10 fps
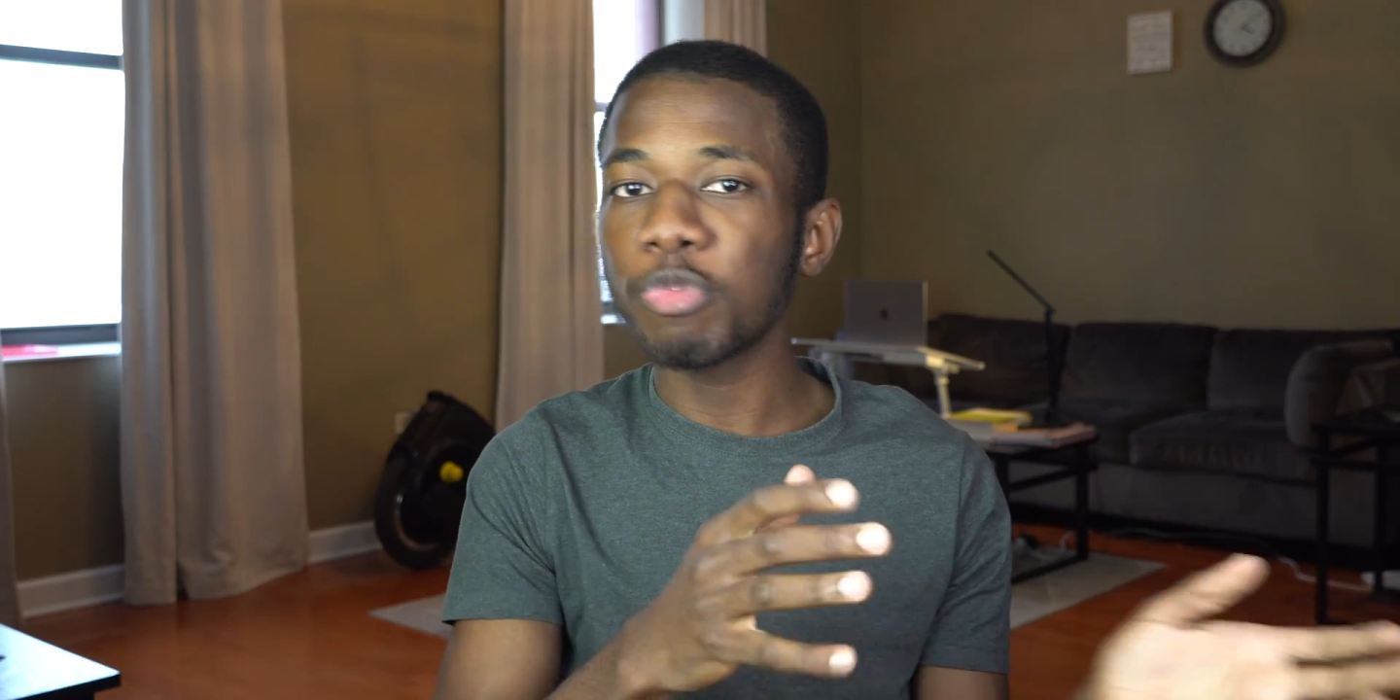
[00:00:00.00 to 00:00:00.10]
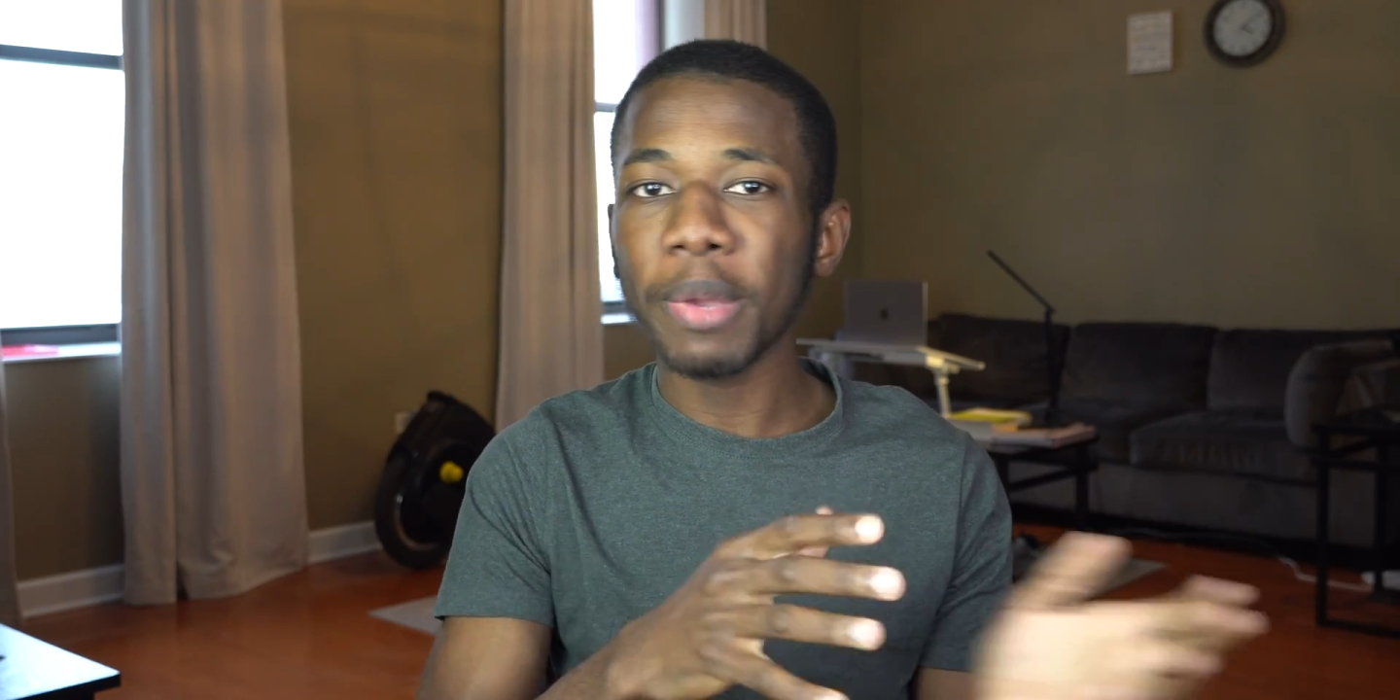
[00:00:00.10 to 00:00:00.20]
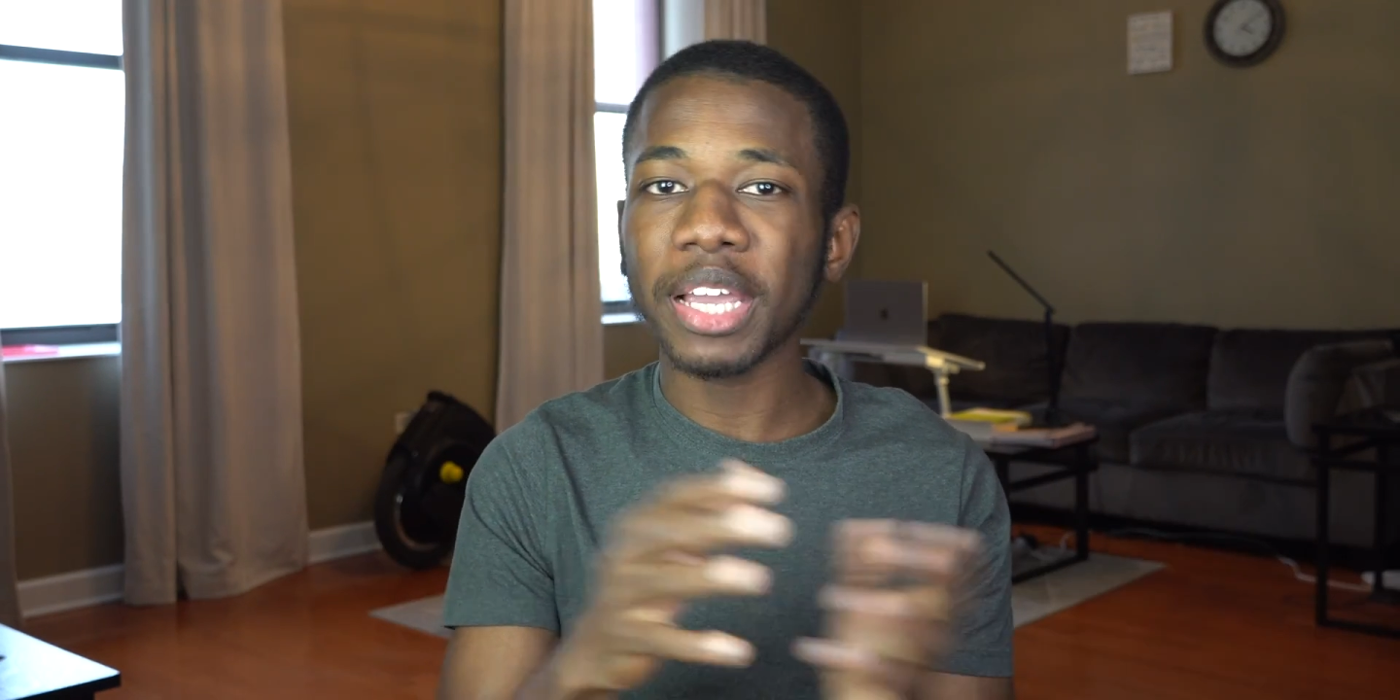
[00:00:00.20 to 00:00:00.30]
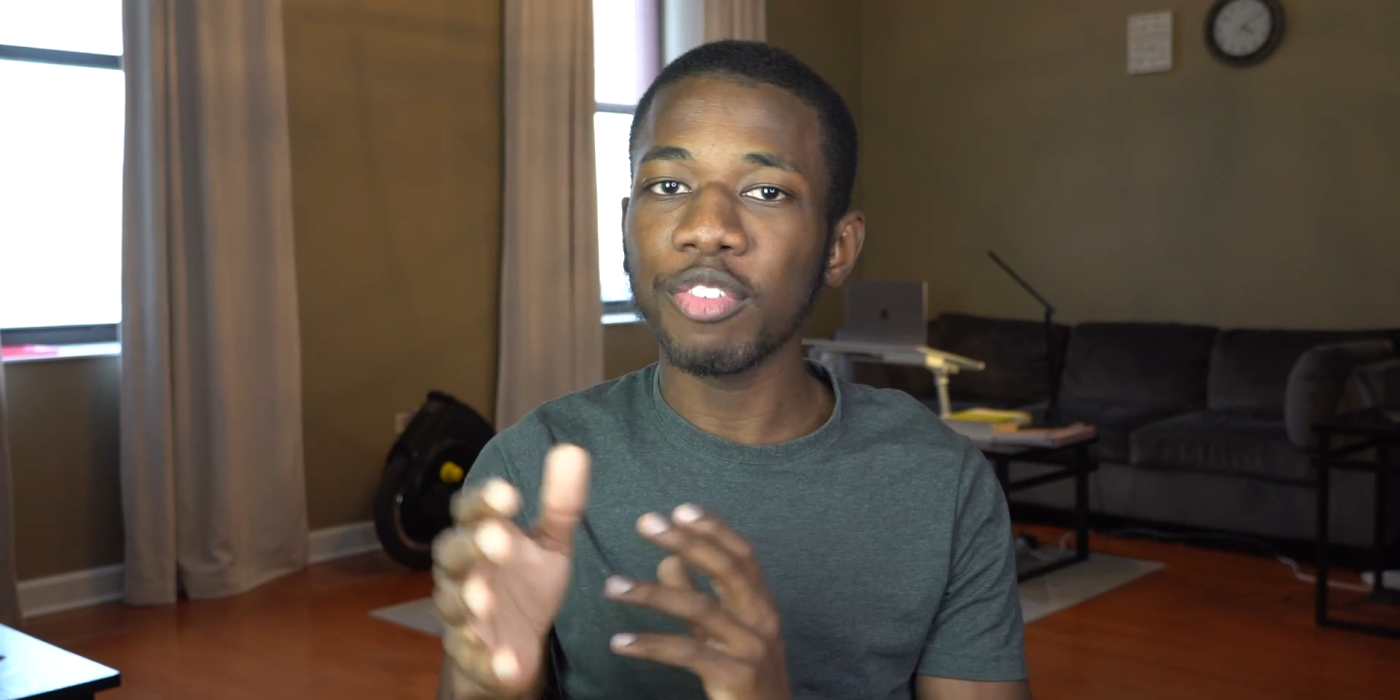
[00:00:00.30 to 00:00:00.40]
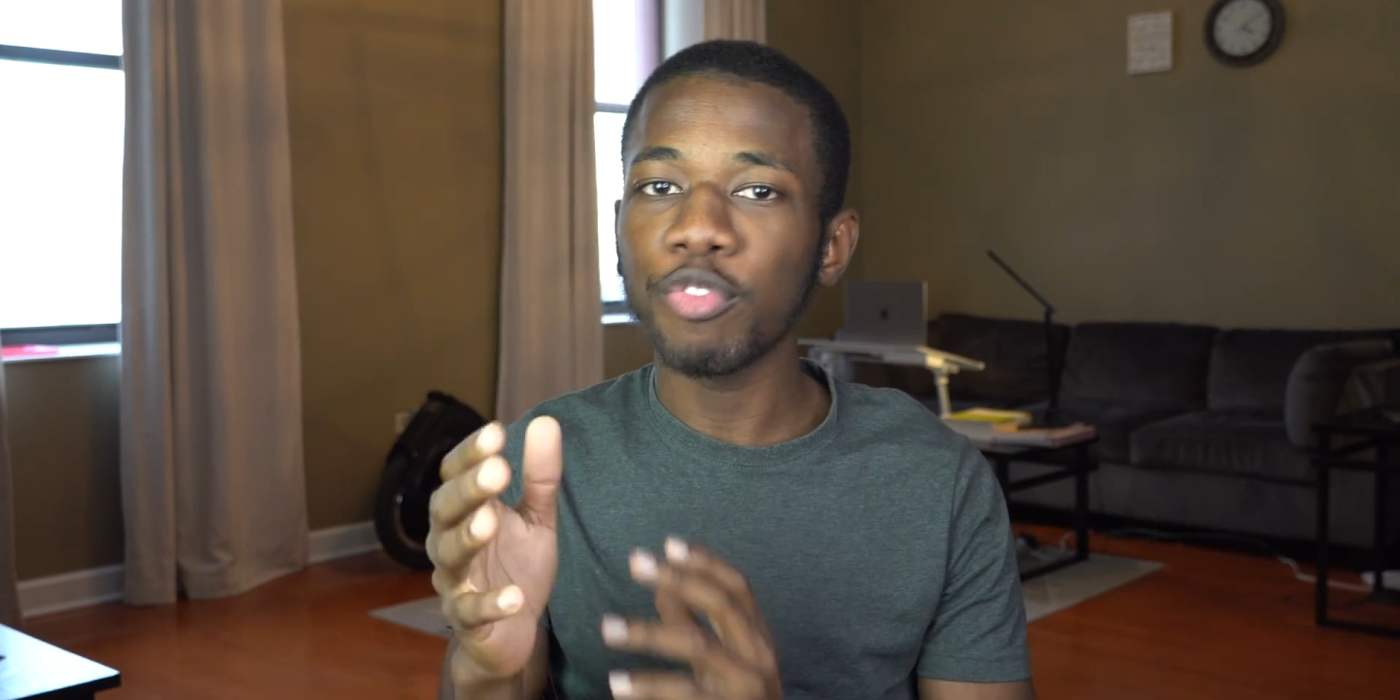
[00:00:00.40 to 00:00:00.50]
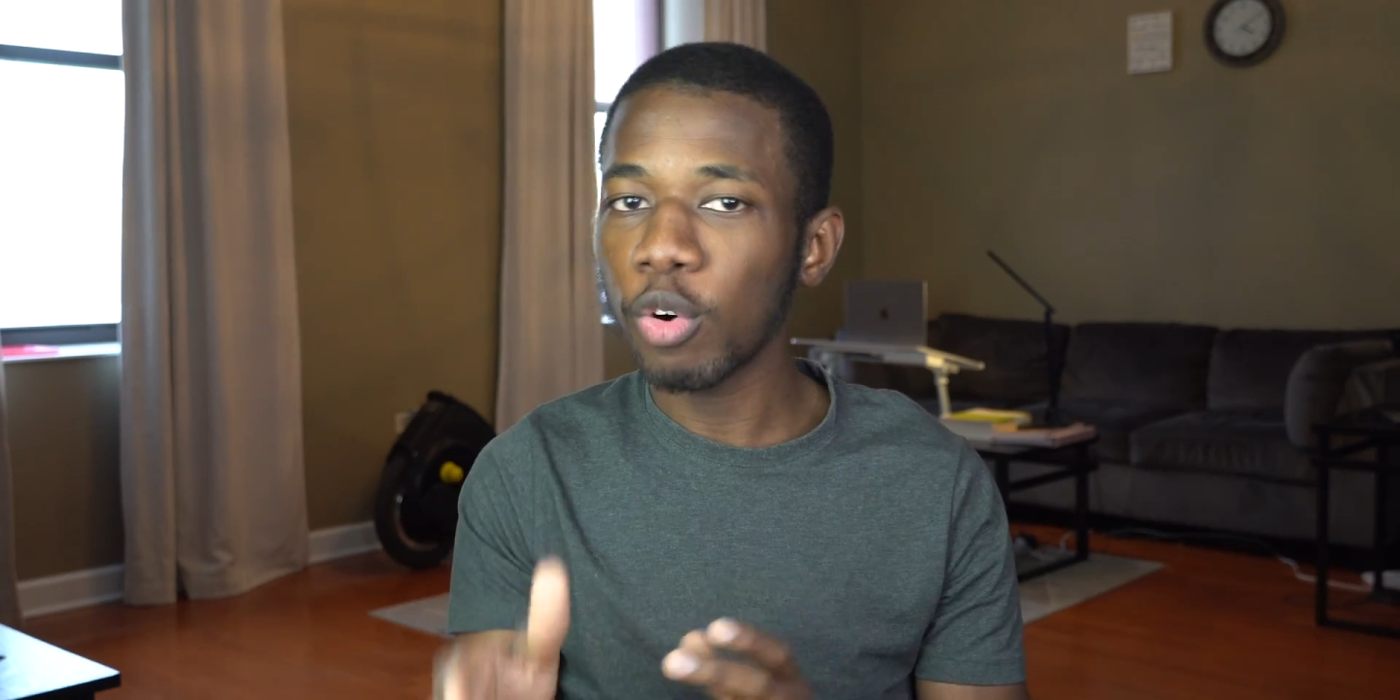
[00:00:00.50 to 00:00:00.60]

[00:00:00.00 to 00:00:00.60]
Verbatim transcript: back and